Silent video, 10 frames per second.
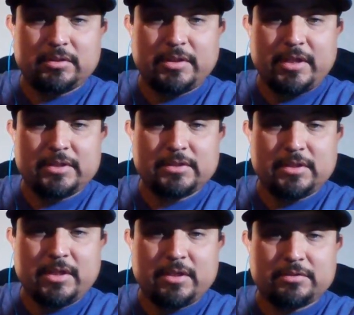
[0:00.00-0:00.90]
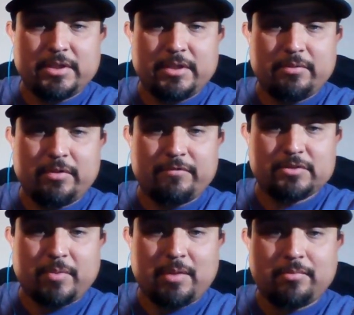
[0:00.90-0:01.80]
Dakes Annotated
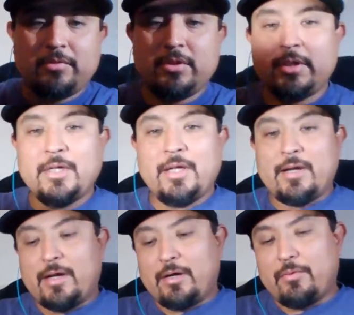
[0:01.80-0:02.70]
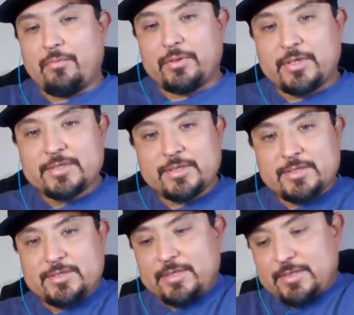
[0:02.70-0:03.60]
Reference Bible. Now, what this
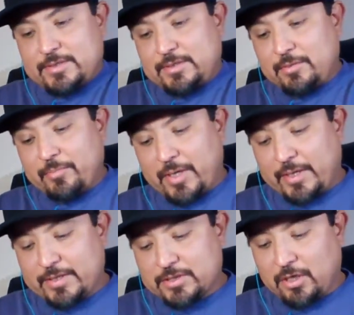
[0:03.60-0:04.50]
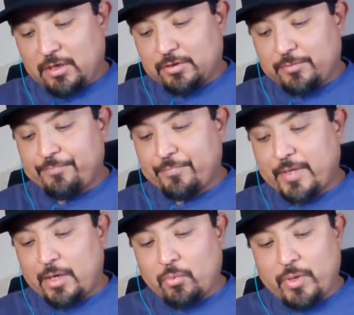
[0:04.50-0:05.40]
is done by a scholar
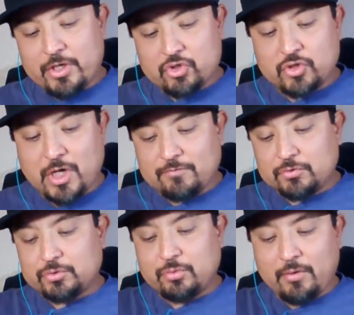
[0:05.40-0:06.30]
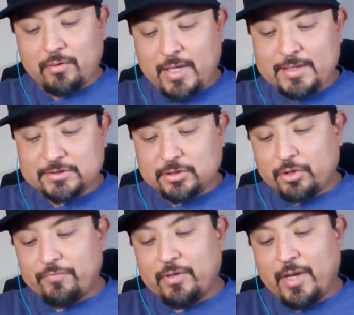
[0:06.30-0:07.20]
that went and traveled to all the lands and
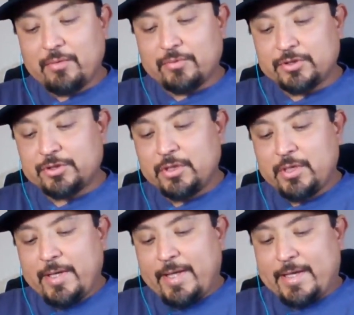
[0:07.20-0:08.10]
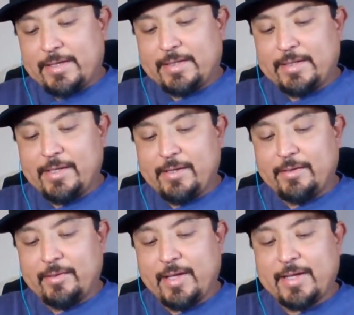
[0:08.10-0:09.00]
learned the language, and
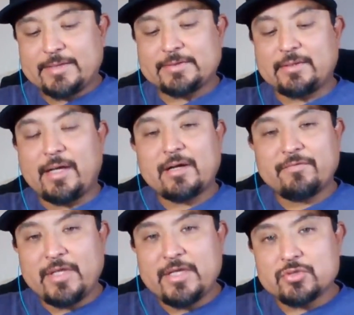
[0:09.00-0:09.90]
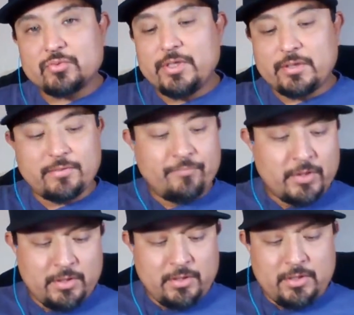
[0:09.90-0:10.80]
he has a lot of things written.
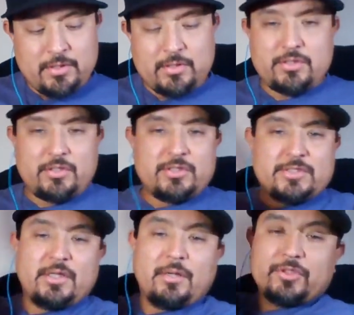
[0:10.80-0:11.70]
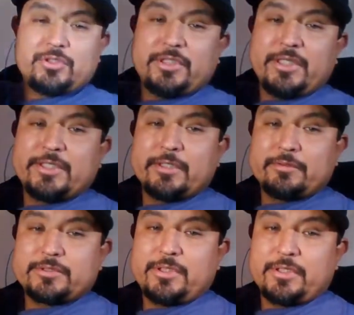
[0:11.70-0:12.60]
You can see how much
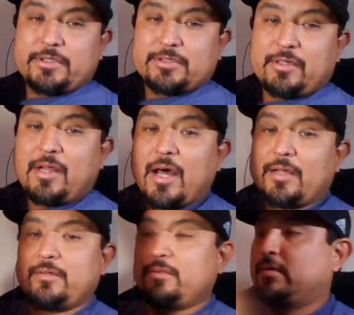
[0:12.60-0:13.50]
detail is in here. It's a lot.